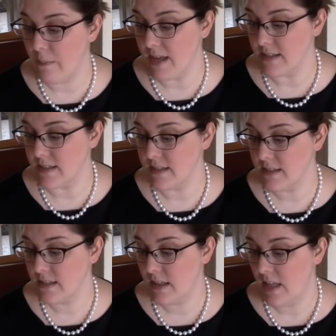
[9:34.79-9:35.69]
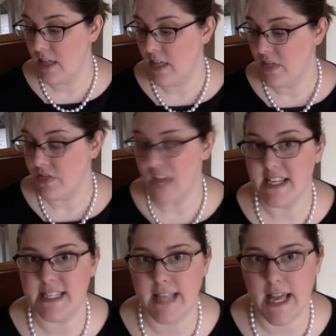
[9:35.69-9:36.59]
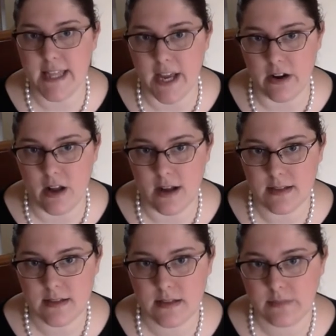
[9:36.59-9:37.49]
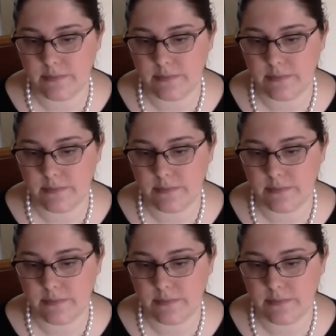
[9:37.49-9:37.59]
basis. They say they are not.